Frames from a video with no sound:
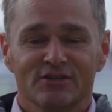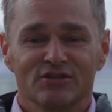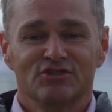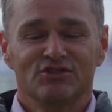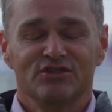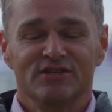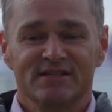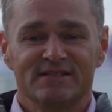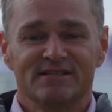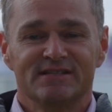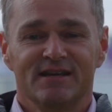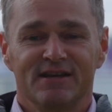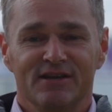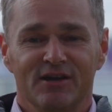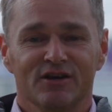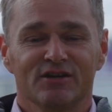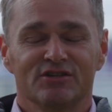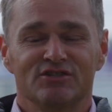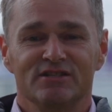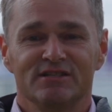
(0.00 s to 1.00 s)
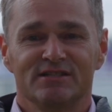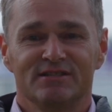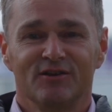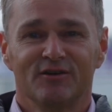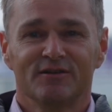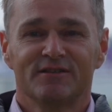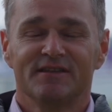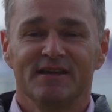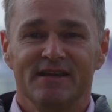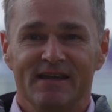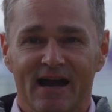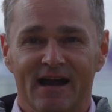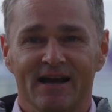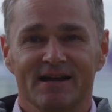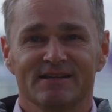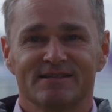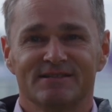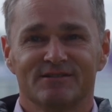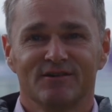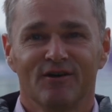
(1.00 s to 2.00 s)
She's not the
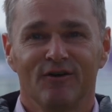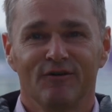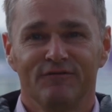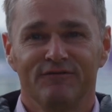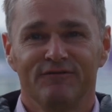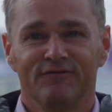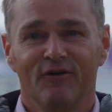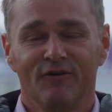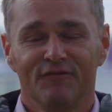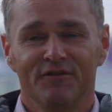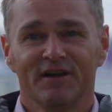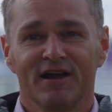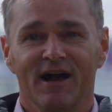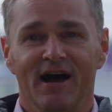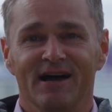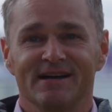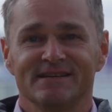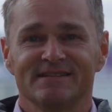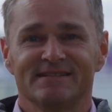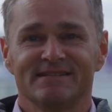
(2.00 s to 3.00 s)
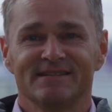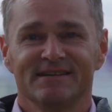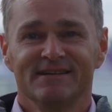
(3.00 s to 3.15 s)
youngest of the guys,